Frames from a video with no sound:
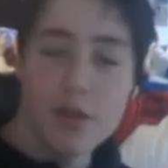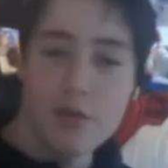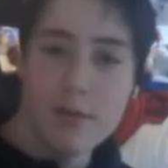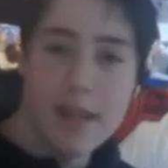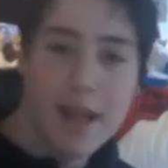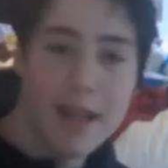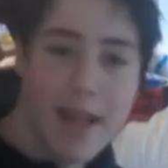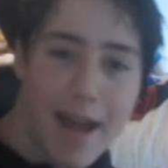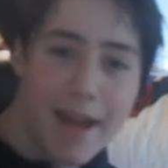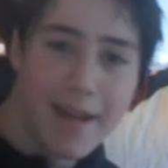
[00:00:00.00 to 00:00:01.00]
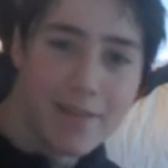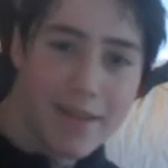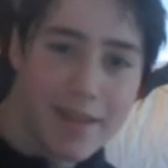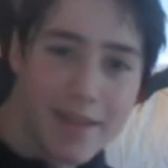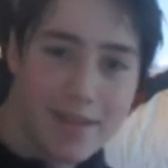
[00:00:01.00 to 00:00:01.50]
allied
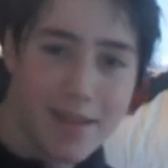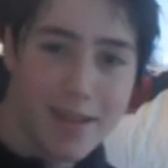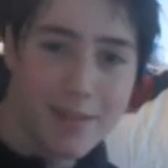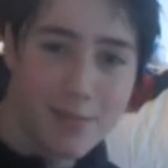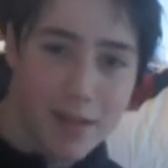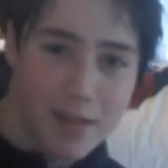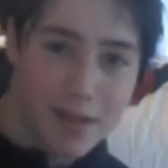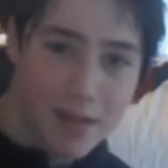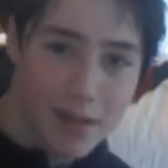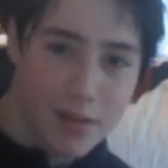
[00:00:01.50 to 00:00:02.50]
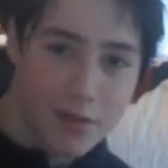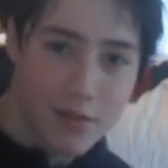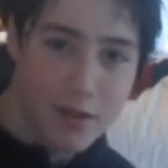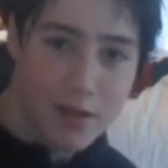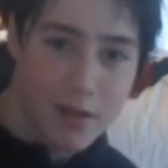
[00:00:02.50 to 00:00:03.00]
with one
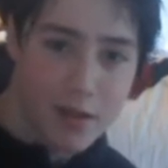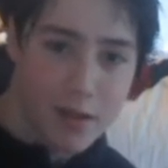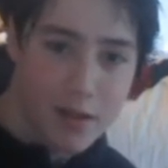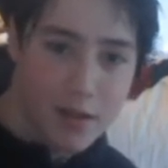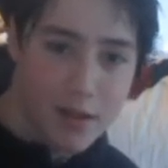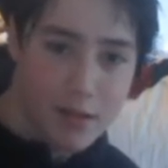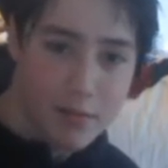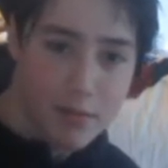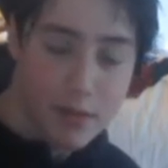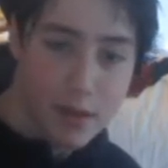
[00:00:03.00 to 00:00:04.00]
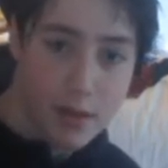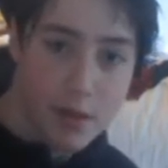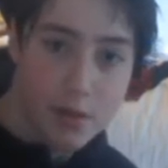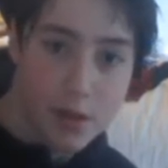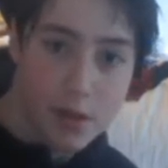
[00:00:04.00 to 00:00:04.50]
country, like
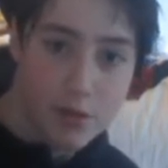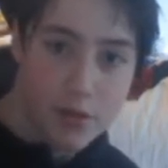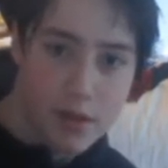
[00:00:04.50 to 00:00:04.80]
another country,